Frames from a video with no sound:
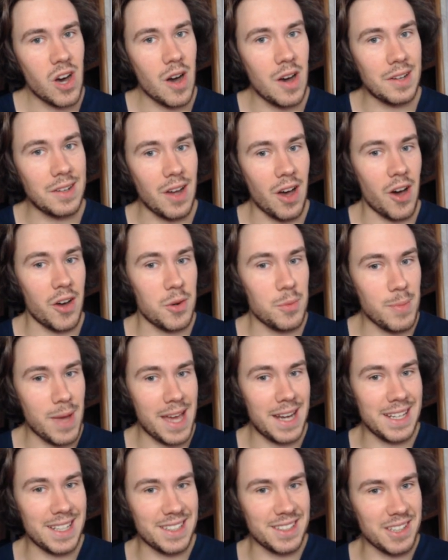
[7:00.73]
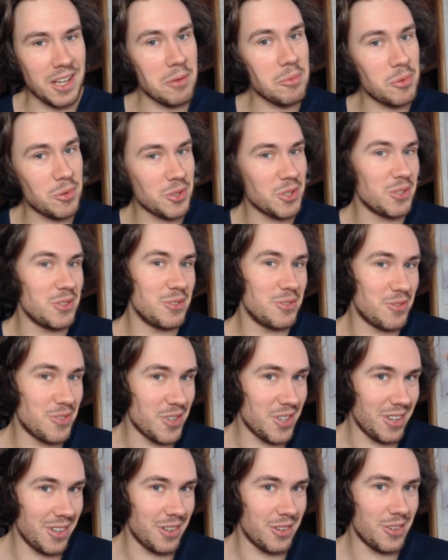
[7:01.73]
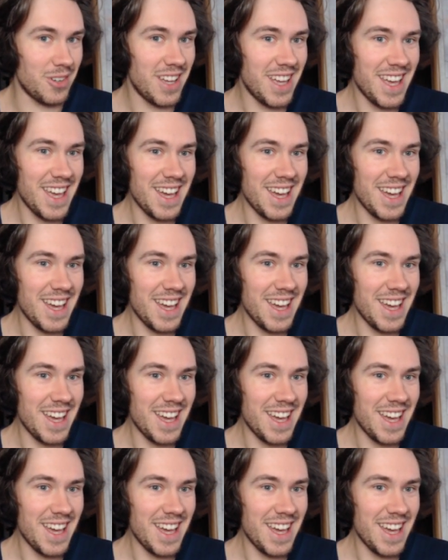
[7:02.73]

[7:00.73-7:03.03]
an automatic W for you.